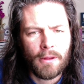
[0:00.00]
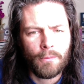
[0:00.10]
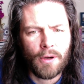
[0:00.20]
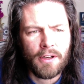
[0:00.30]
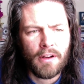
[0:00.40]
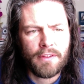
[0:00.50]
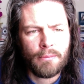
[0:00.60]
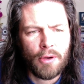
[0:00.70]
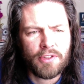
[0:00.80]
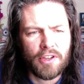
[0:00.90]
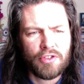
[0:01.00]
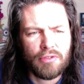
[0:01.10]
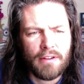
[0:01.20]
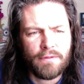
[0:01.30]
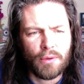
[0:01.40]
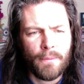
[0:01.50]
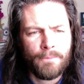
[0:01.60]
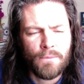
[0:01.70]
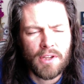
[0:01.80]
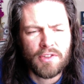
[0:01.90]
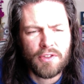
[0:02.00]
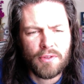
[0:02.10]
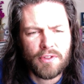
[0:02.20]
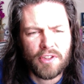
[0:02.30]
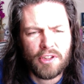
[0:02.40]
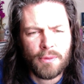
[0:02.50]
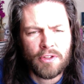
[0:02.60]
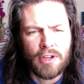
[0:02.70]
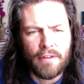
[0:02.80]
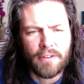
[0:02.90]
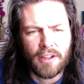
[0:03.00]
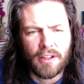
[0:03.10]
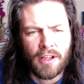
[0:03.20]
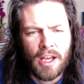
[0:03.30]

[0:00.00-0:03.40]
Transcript: one of the most dreadful is due to human trafficking